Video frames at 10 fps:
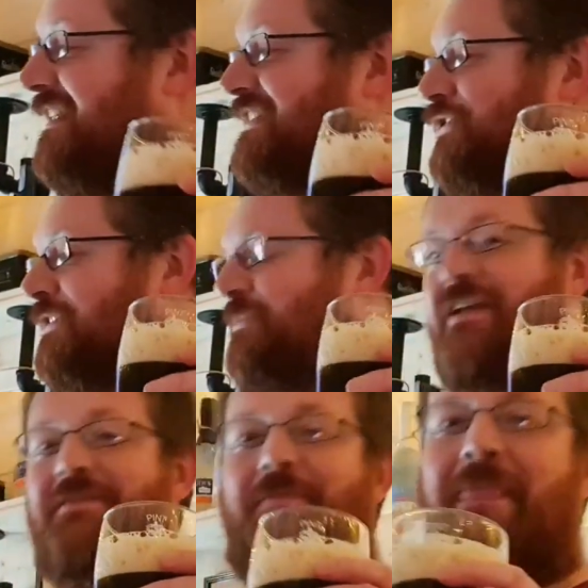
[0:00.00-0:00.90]
something I
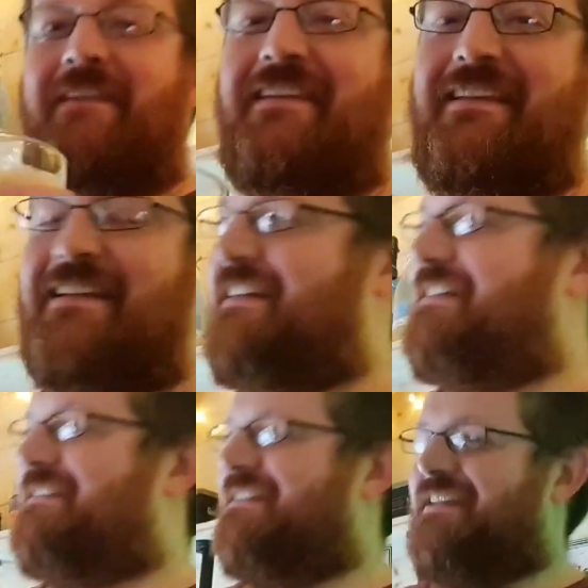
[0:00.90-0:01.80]
like to see.
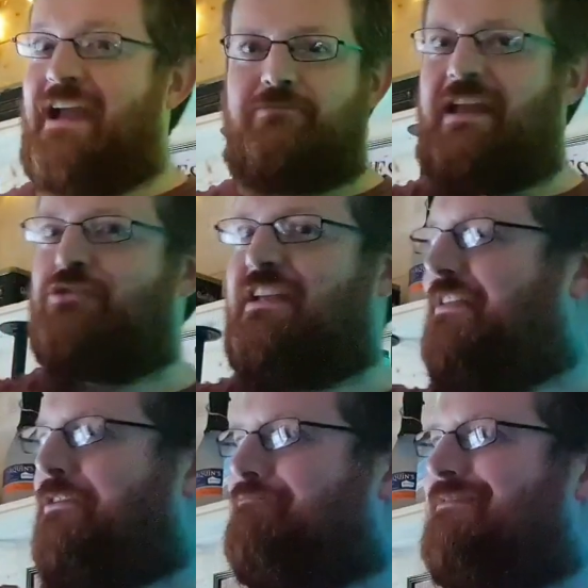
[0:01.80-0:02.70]
We get like
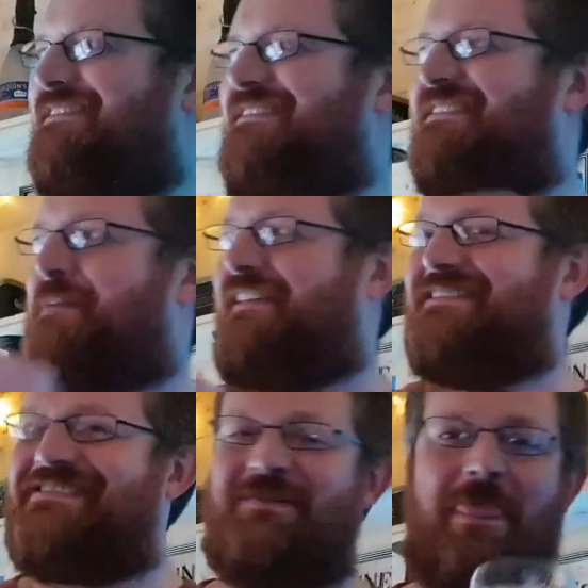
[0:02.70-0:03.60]
then a good idea of
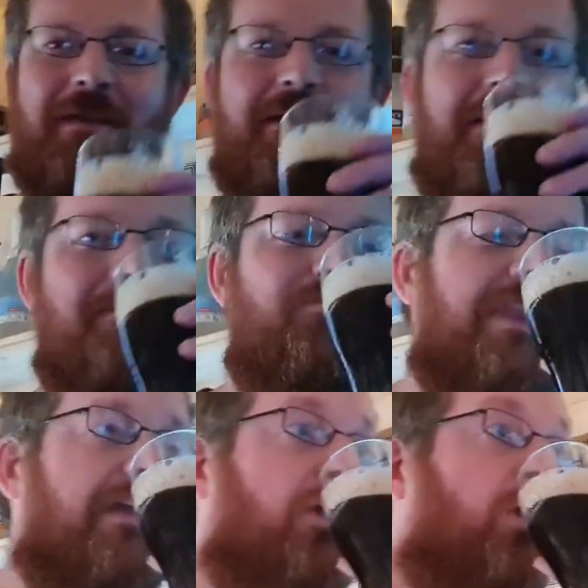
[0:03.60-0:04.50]
what that brewery's all
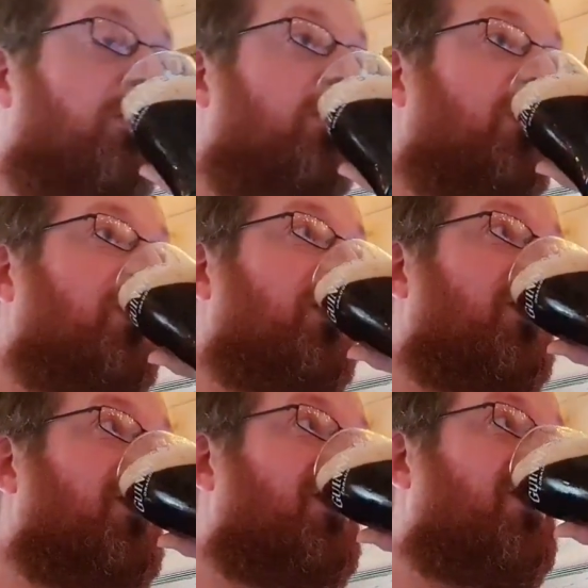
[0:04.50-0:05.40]
about.
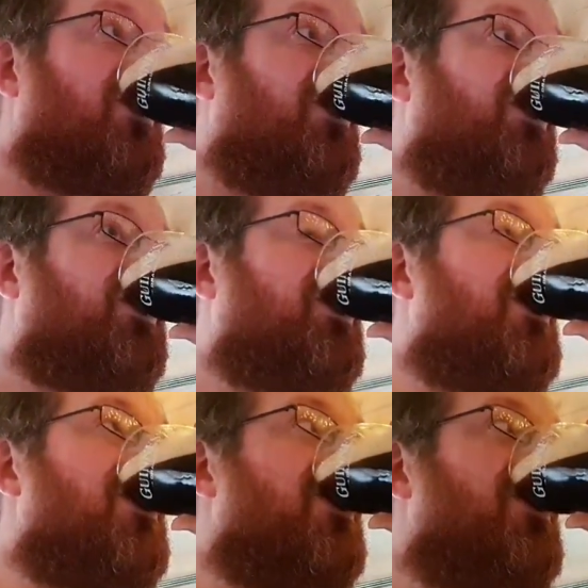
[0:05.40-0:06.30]
Now, due
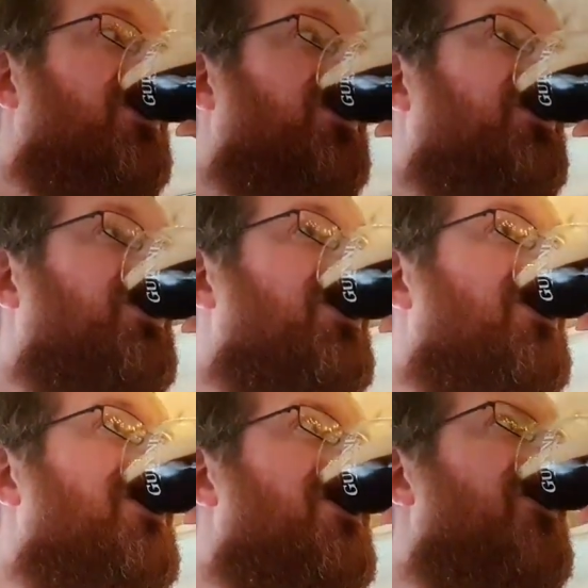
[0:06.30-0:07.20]
to ongoing
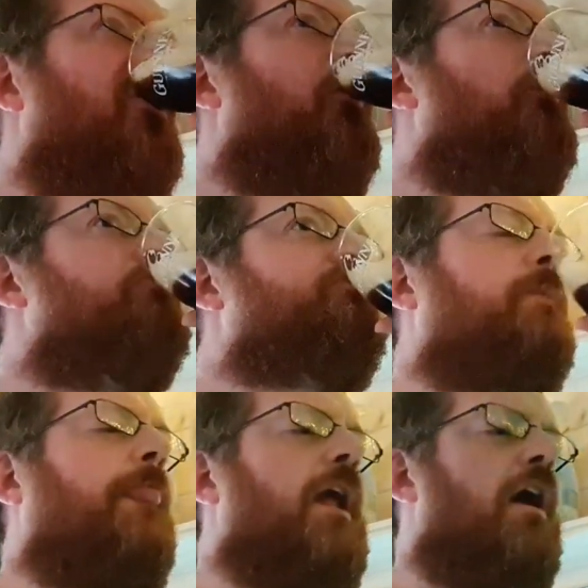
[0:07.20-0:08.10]
disruption relating
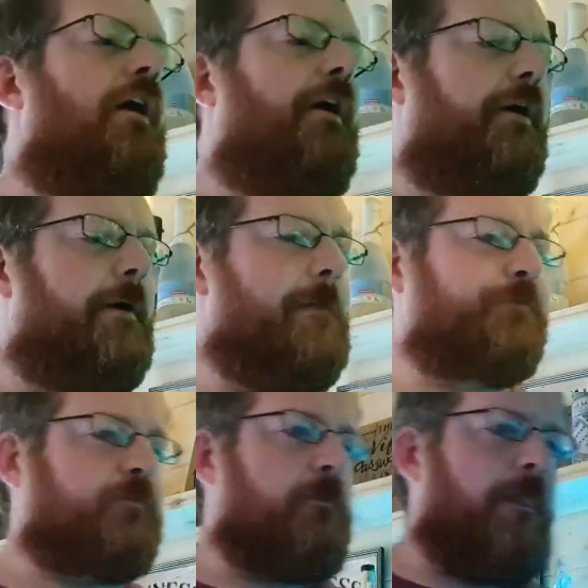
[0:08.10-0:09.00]
to COVID-19,